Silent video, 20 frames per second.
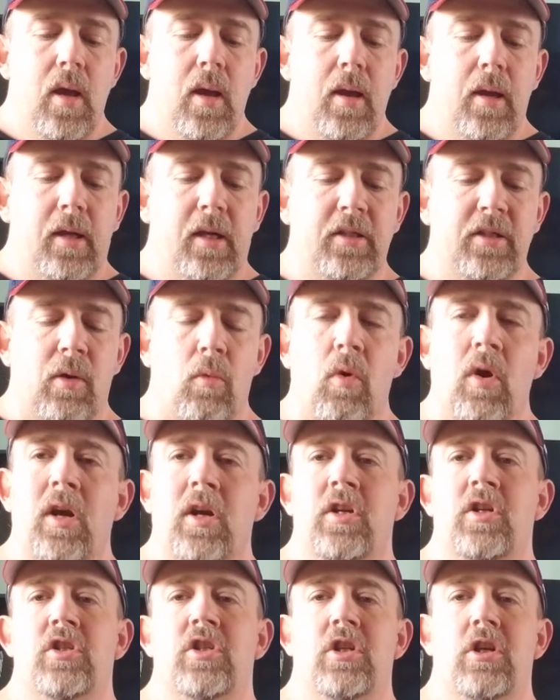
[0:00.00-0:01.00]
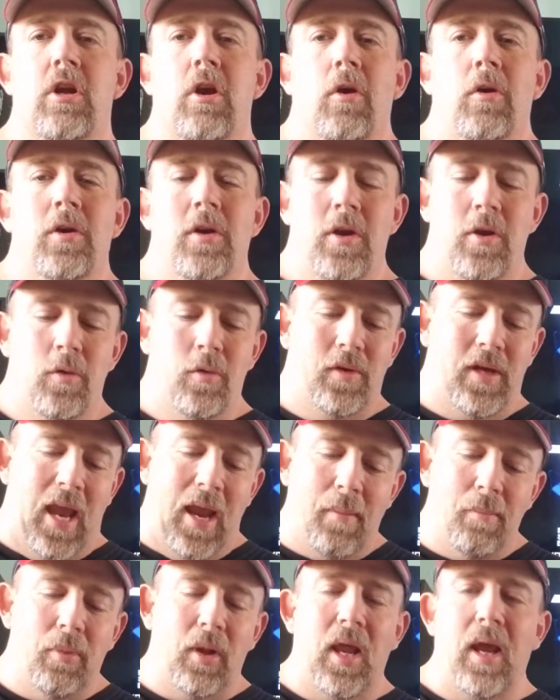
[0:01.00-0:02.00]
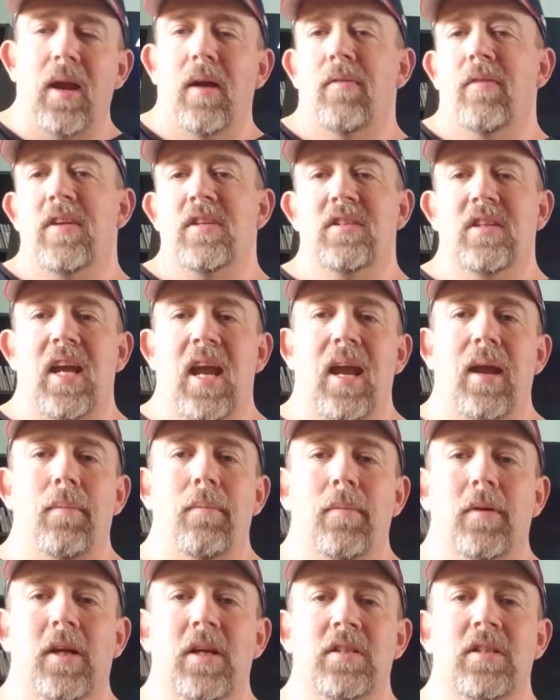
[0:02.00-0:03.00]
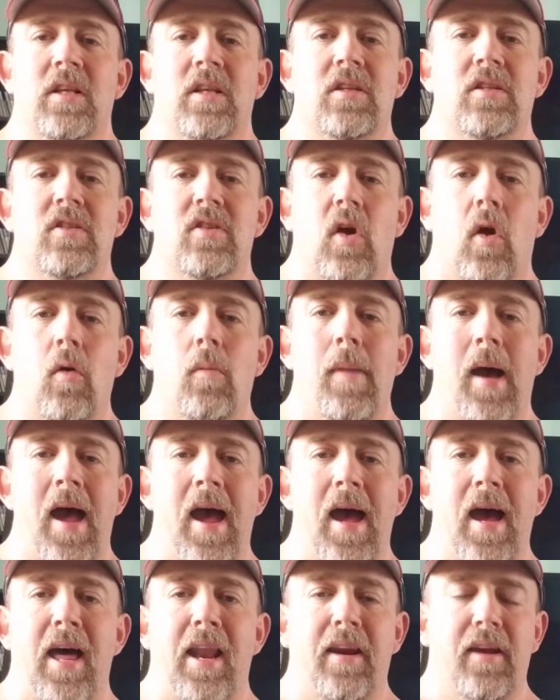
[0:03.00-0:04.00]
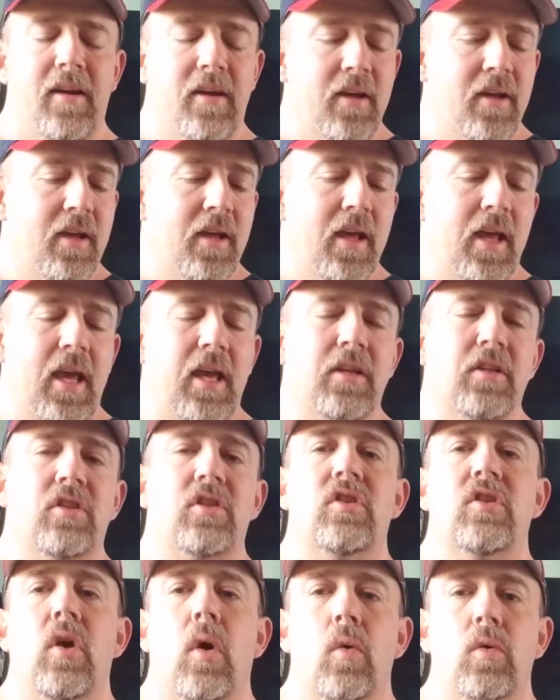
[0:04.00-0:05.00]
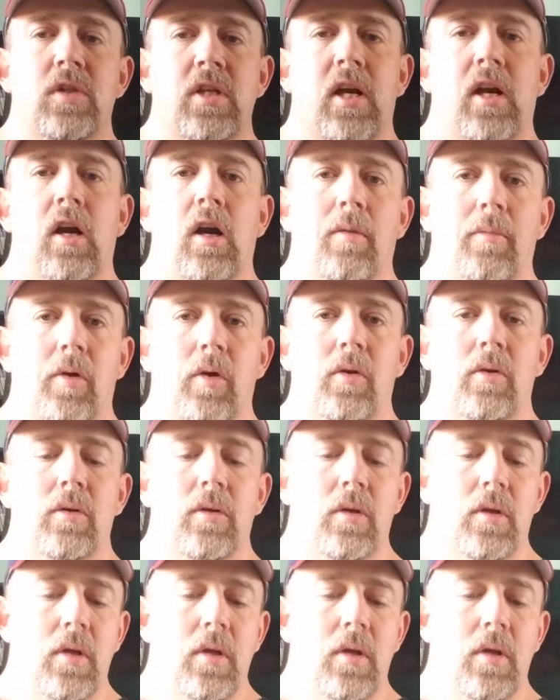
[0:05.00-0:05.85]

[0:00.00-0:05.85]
Because I wanted to show you gameplay of this game. Because it's so bad. It's so terrible.